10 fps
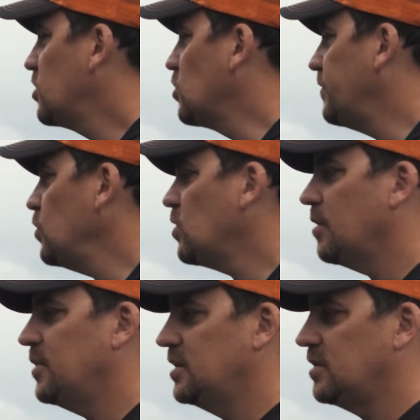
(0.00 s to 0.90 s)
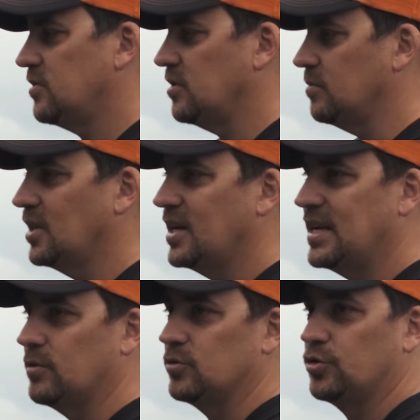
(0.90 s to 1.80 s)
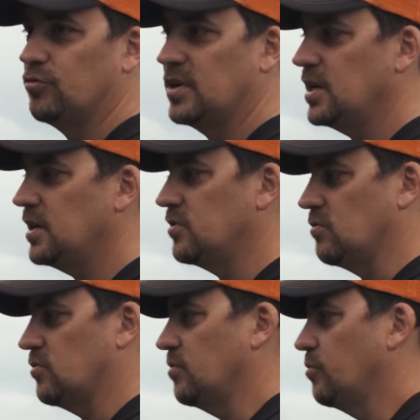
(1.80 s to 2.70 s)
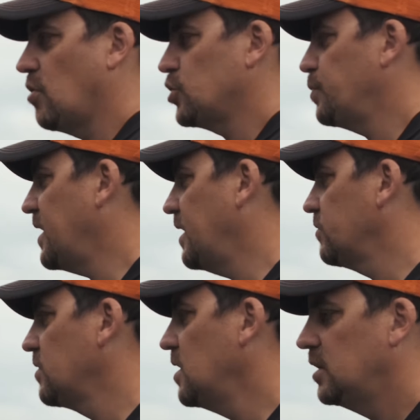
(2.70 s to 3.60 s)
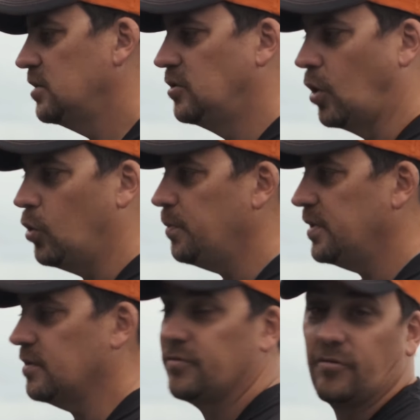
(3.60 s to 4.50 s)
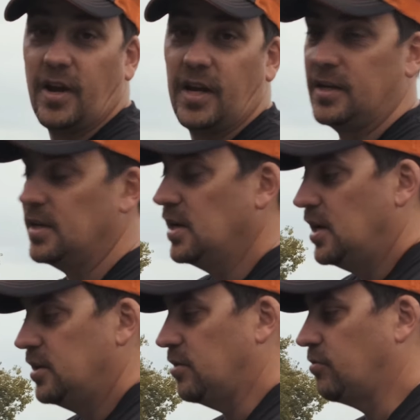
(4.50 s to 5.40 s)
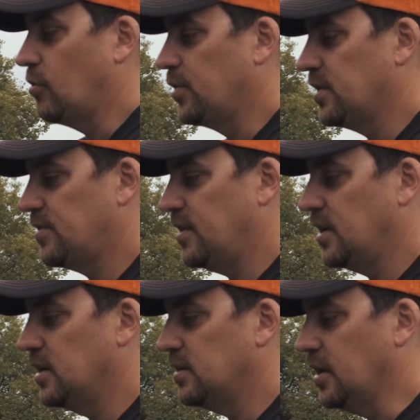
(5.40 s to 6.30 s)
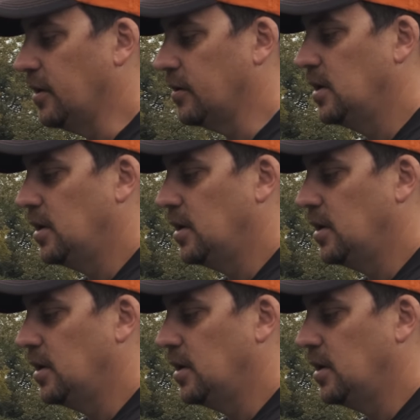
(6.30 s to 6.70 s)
So if you come into some lay down trees or some brush piles, don't be afraid to throw this thing in there.